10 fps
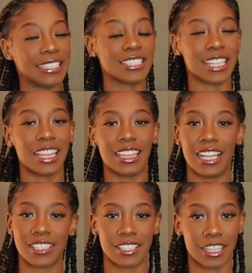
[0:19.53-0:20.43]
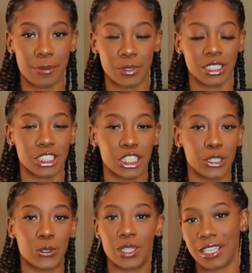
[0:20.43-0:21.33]
There's lots to come on this
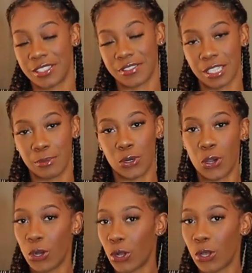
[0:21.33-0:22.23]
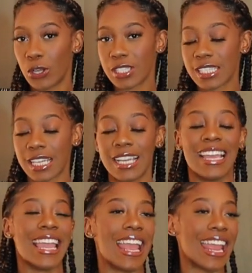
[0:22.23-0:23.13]
channel, lots of summer hauls
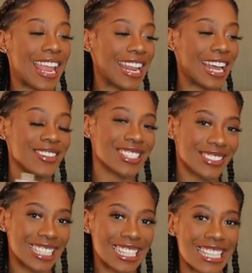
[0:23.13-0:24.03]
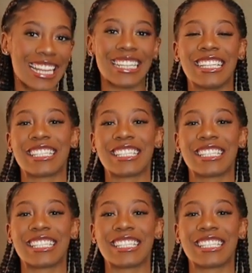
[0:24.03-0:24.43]
and I'm just really excited.